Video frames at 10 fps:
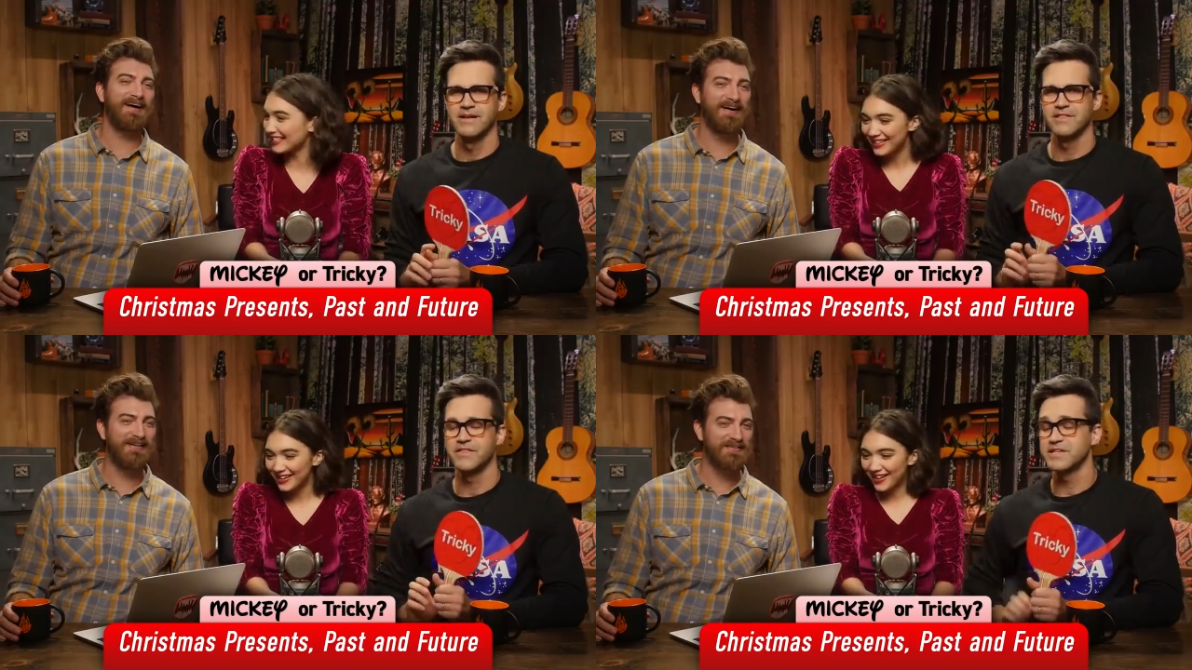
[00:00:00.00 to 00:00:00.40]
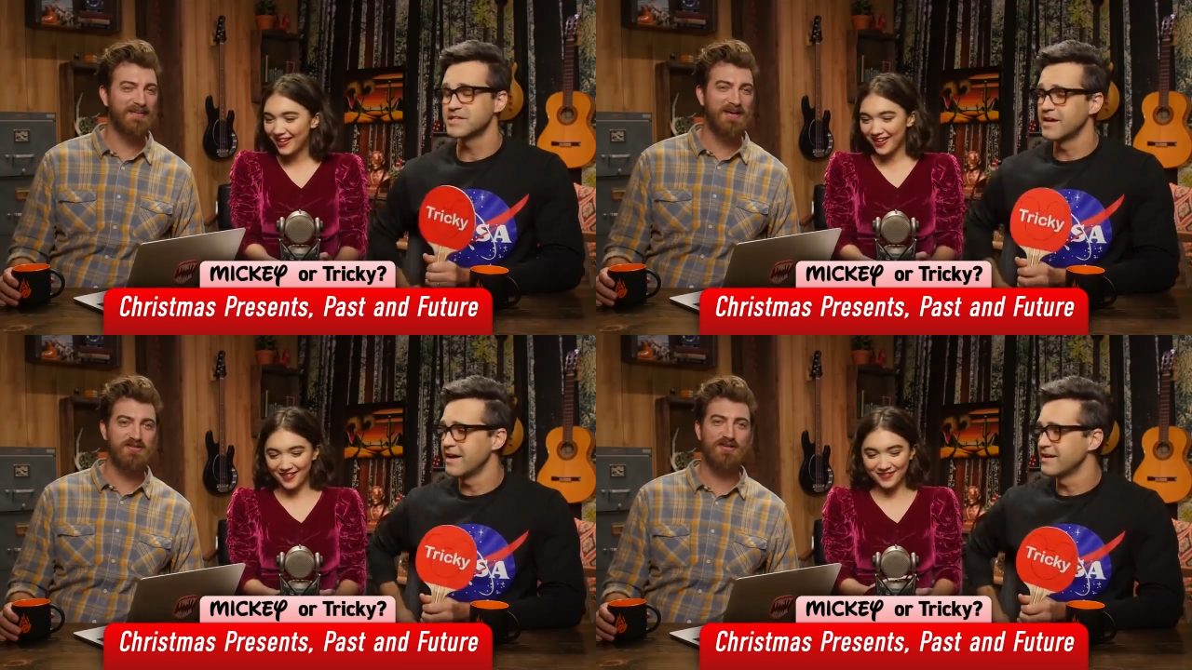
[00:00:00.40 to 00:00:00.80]
Speaker 1: no,
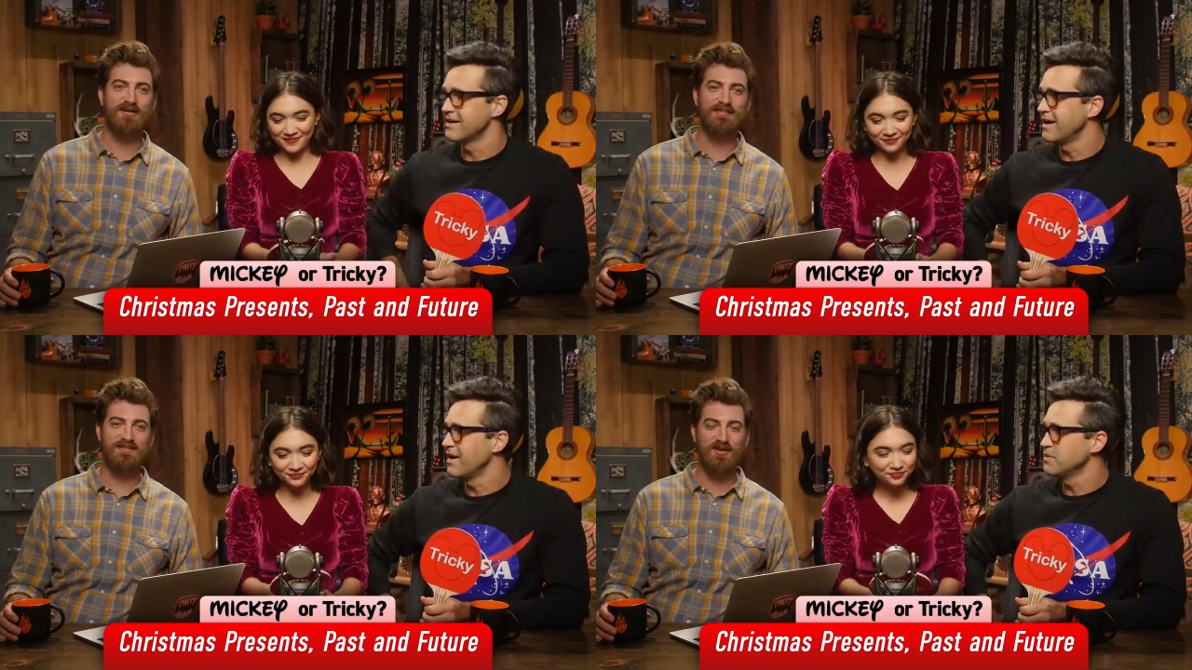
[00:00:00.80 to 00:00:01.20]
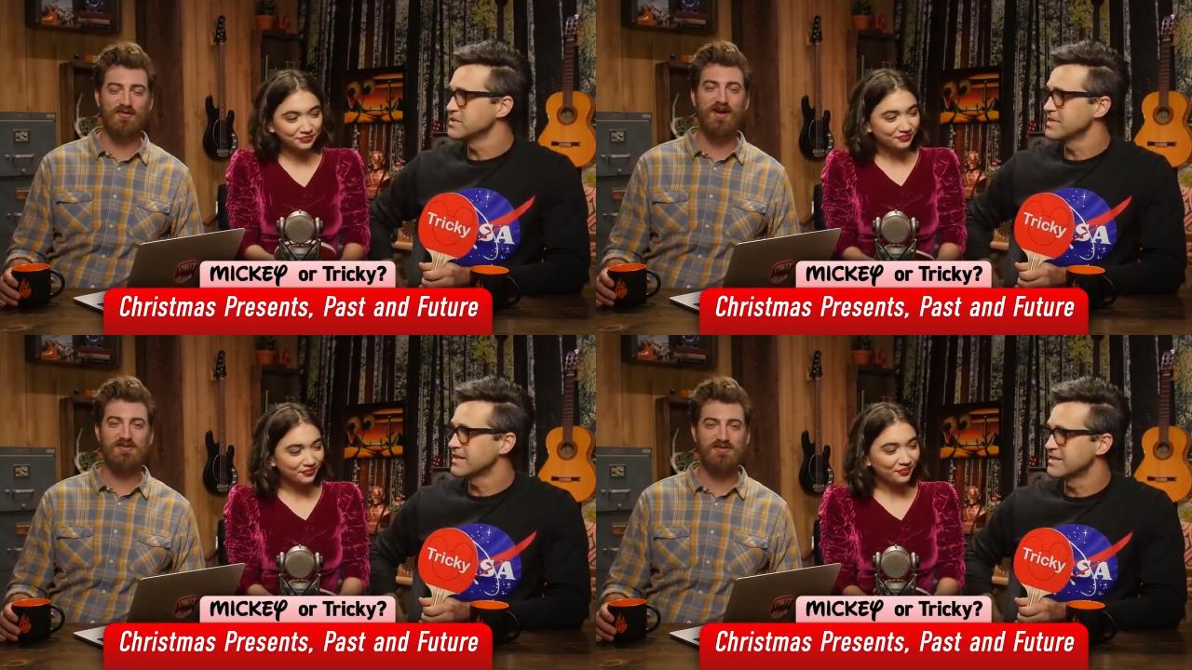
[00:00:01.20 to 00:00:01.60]
that's good. That's I will
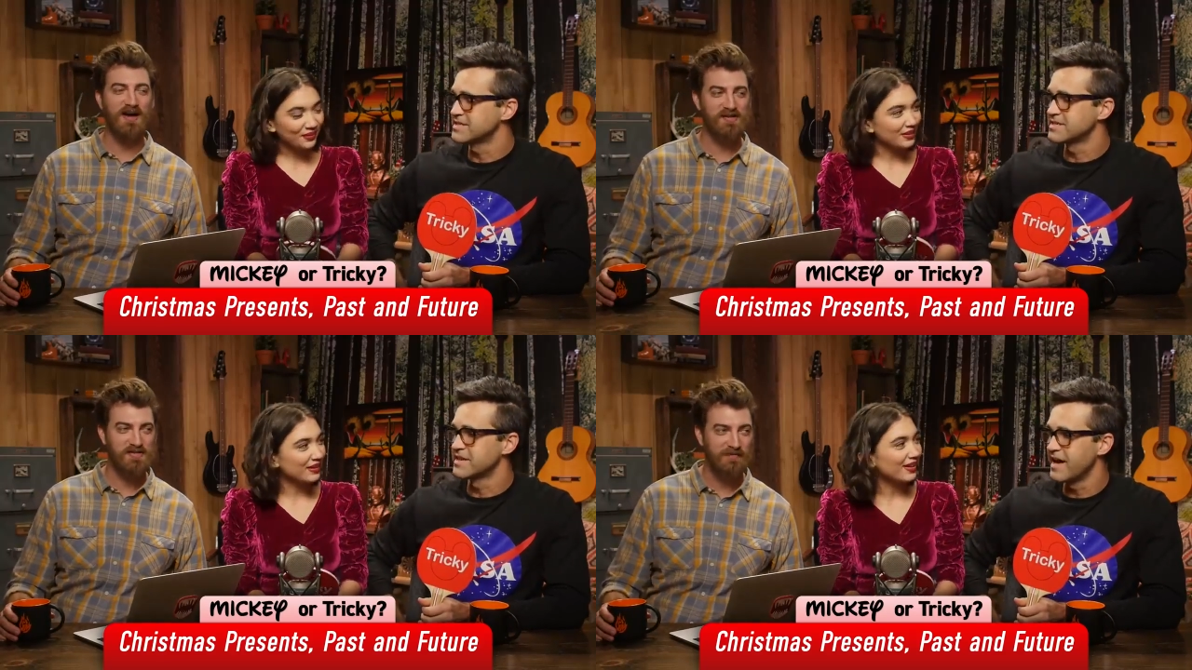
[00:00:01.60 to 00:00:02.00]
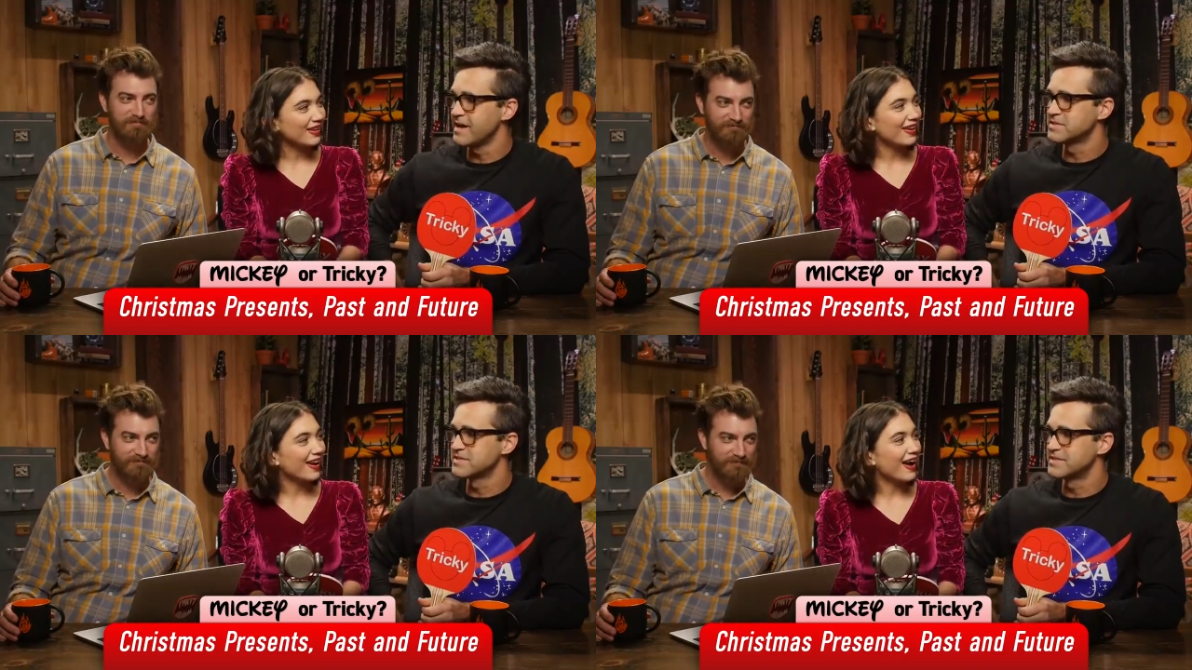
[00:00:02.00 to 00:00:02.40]
say strategy. the
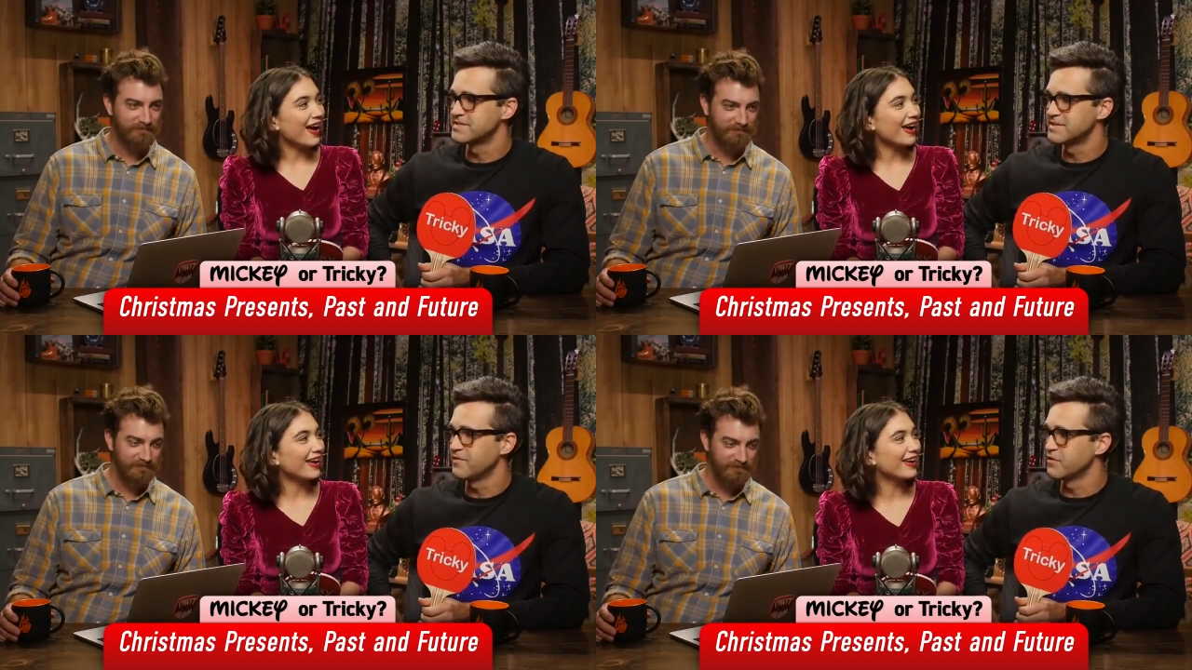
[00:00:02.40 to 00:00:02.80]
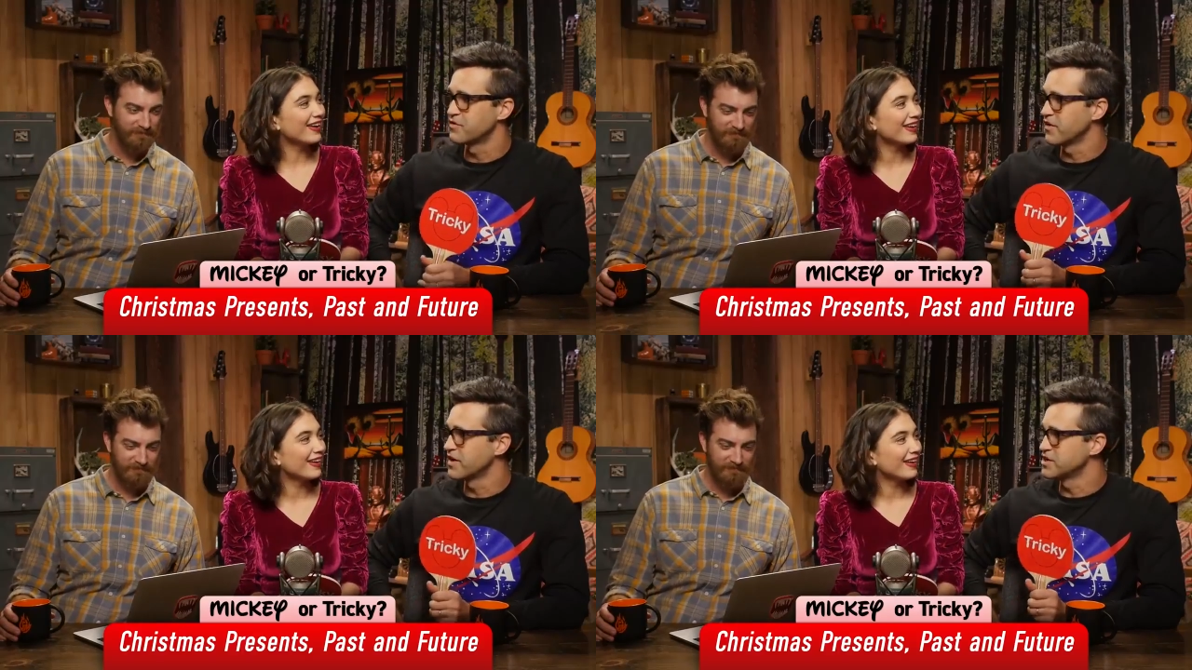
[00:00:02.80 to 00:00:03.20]
synopsis itself I, was
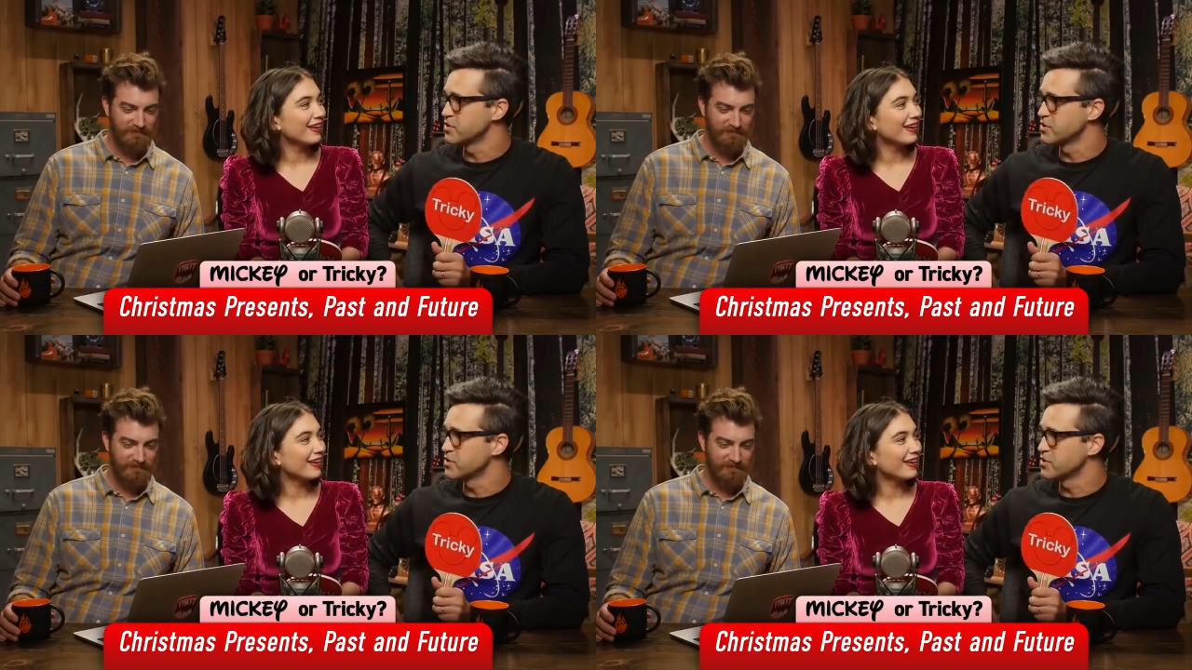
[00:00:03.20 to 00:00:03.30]
very